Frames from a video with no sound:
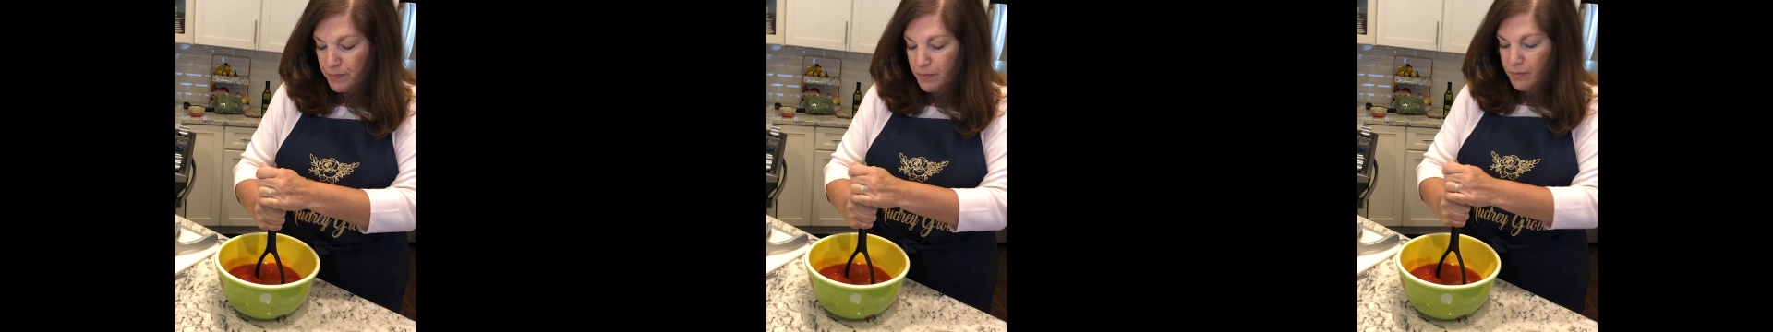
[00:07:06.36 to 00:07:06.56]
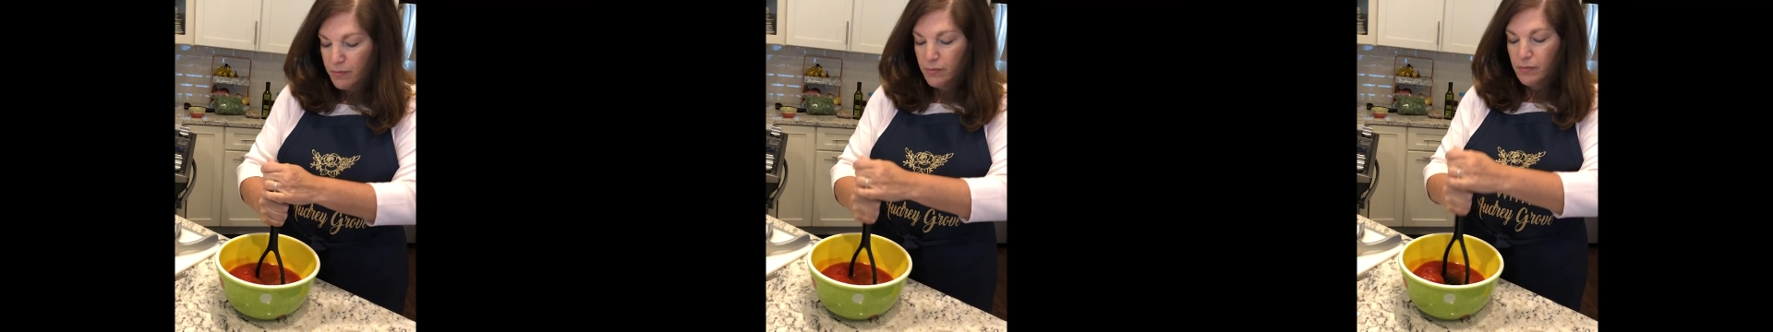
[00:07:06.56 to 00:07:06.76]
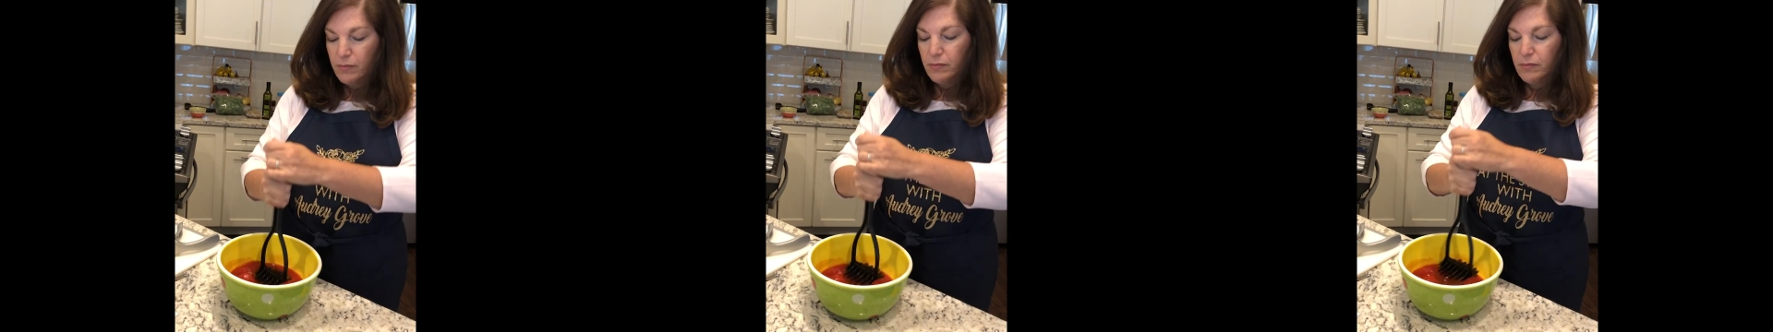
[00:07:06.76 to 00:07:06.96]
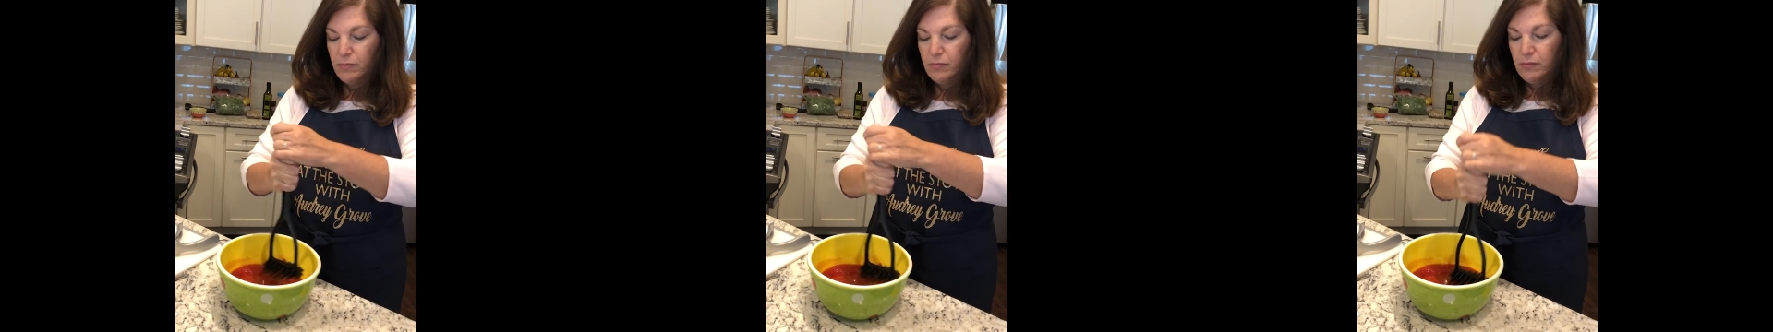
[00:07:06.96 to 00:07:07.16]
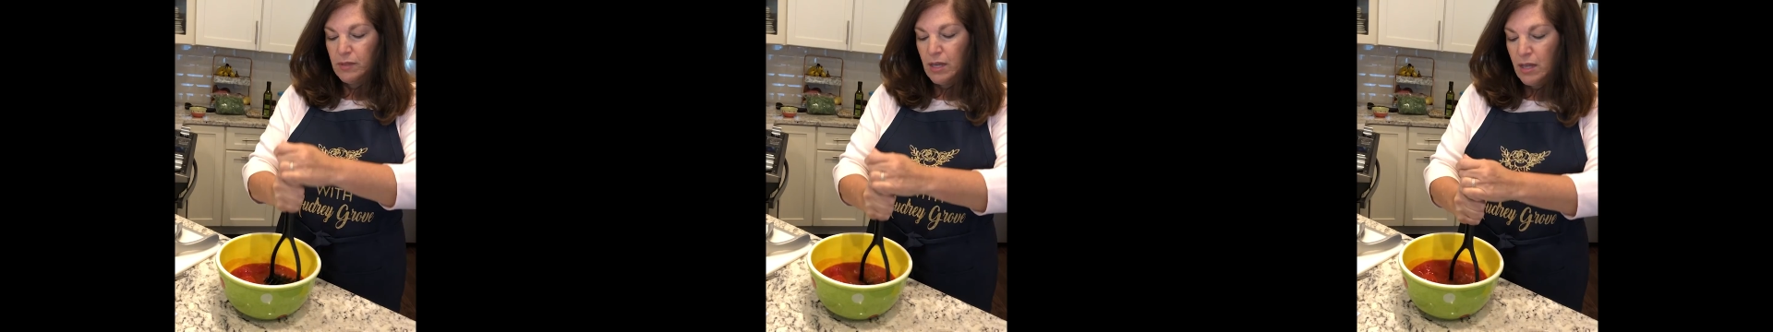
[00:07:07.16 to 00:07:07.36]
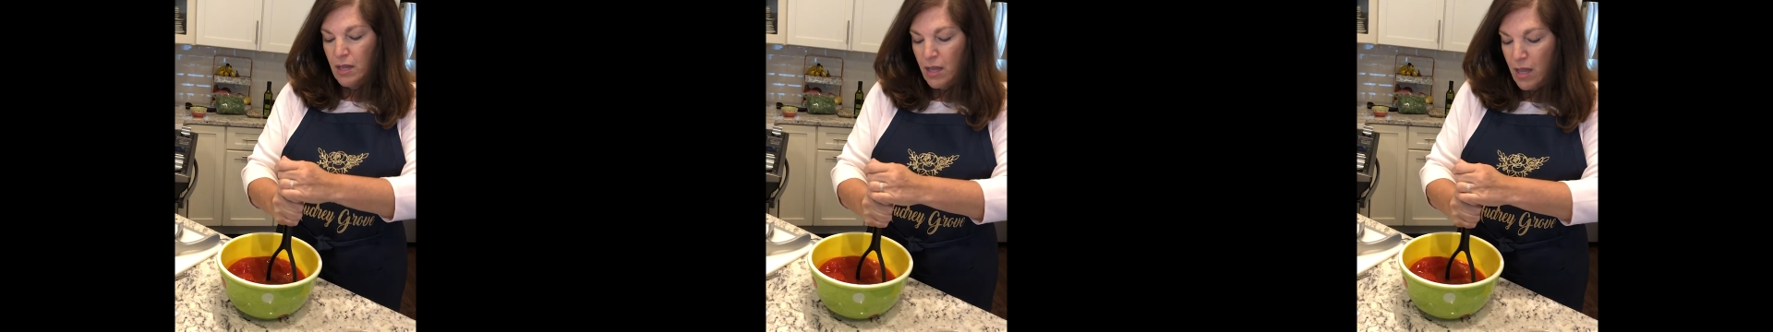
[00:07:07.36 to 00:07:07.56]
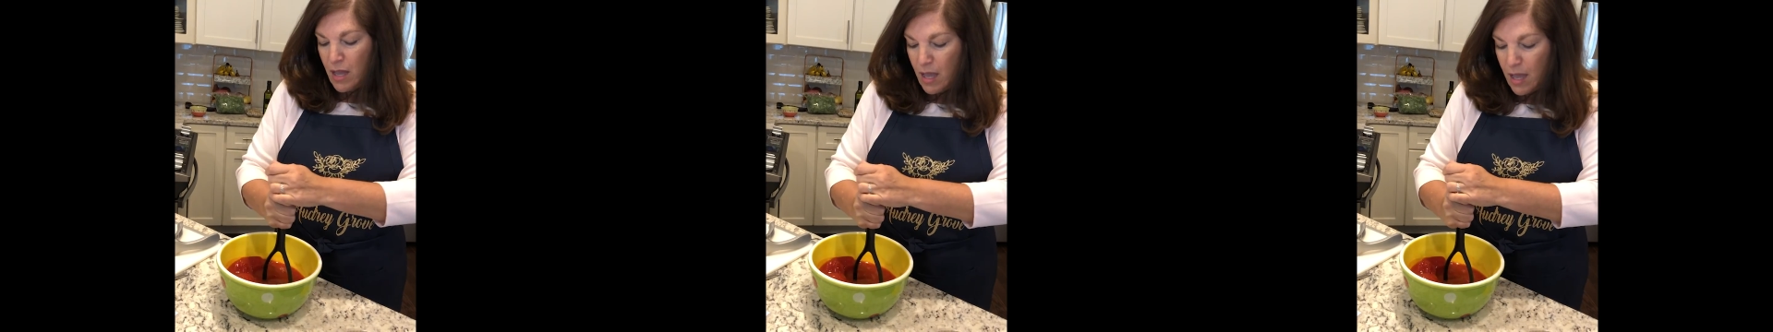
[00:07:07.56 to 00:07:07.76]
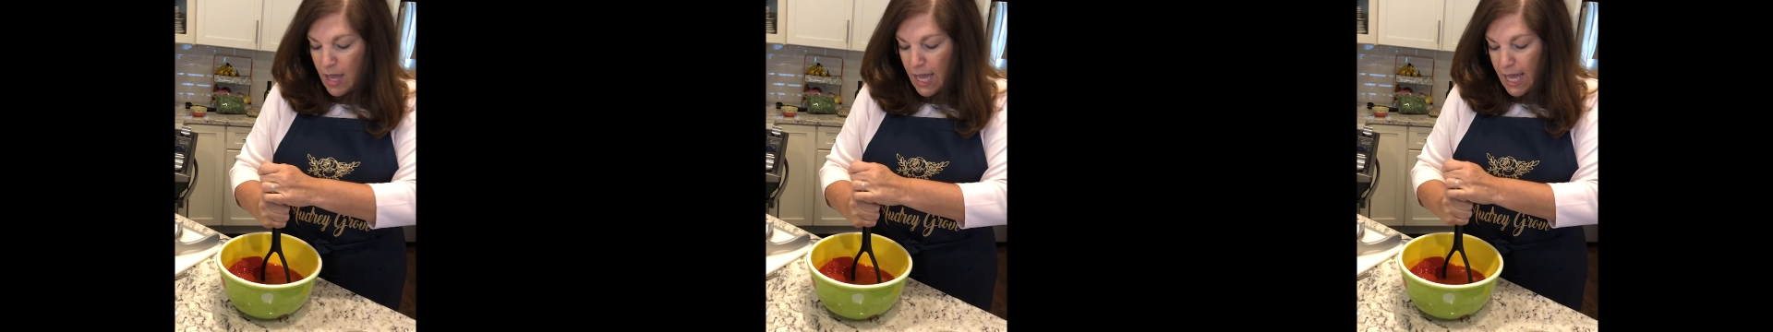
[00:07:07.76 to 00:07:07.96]

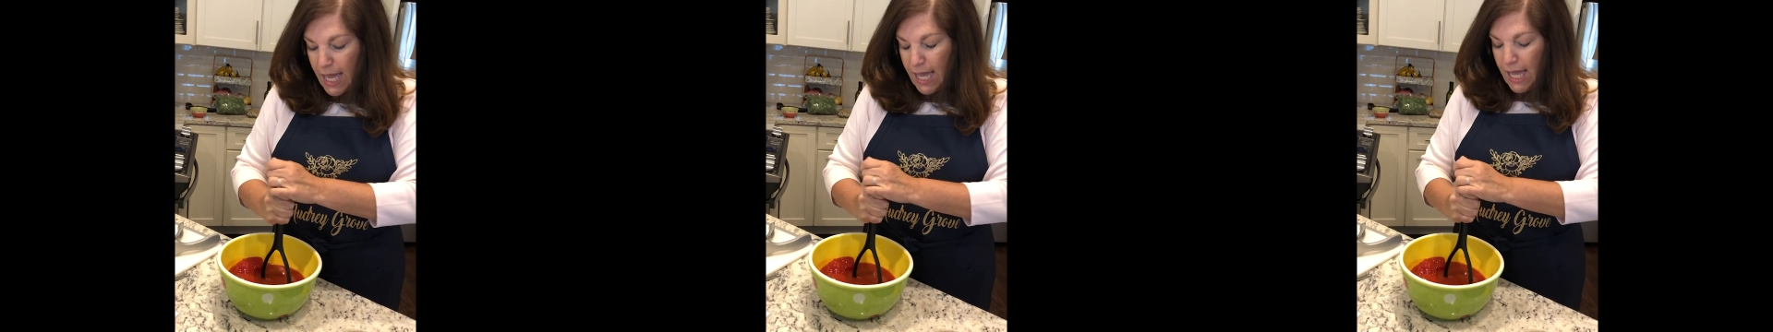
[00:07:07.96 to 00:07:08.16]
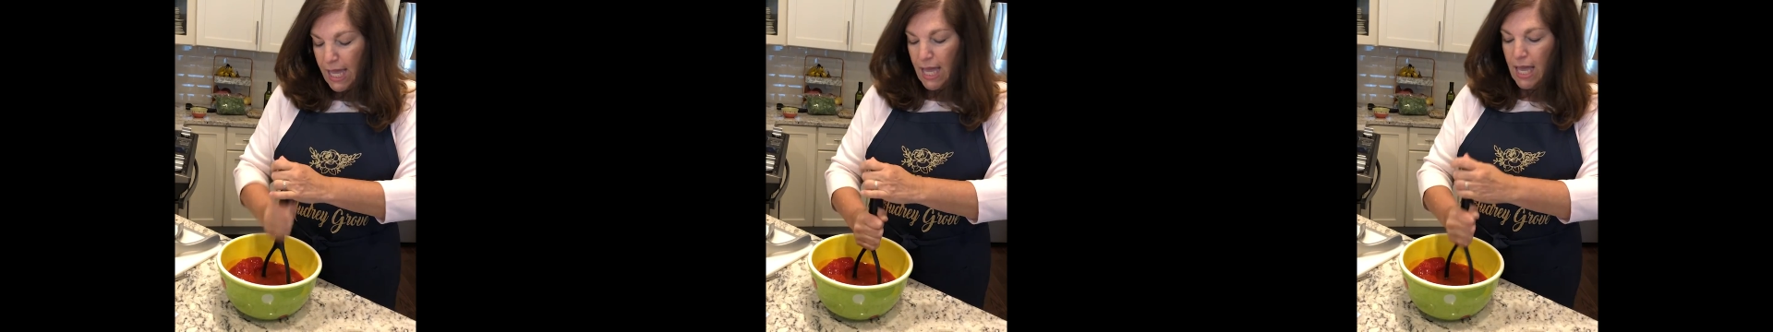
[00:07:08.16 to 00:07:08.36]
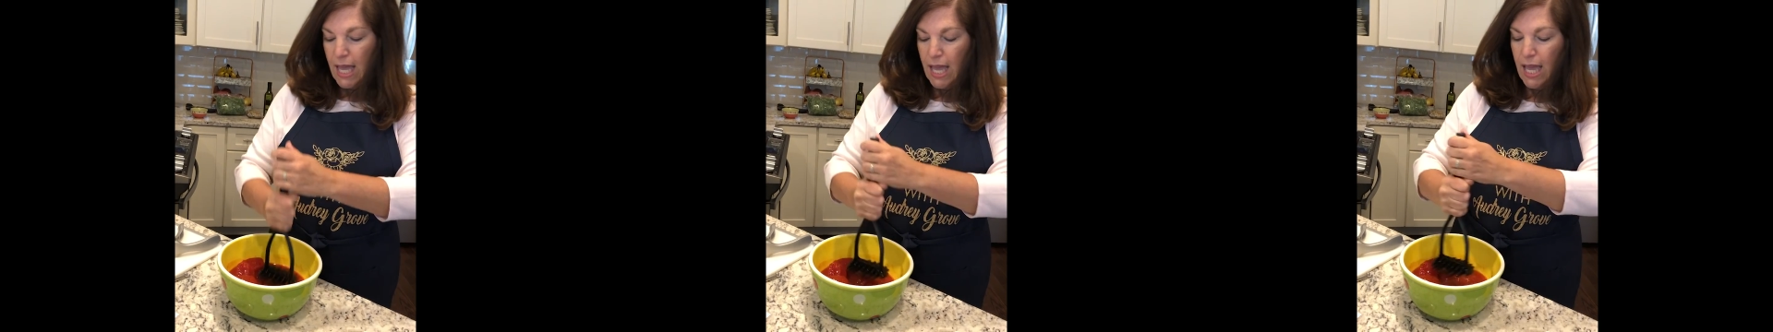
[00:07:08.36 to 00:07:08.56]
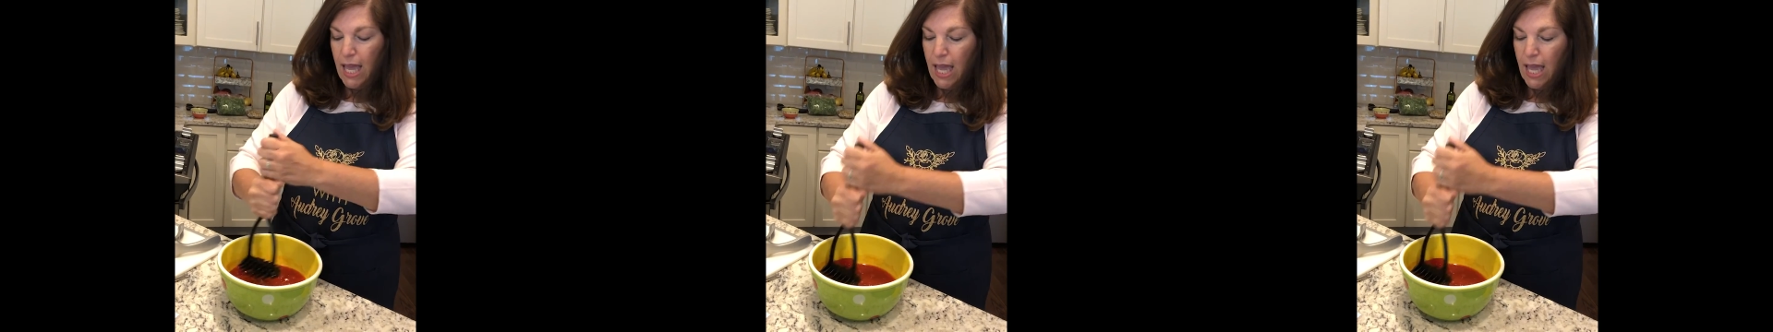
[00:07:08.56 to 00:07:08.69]
(silence)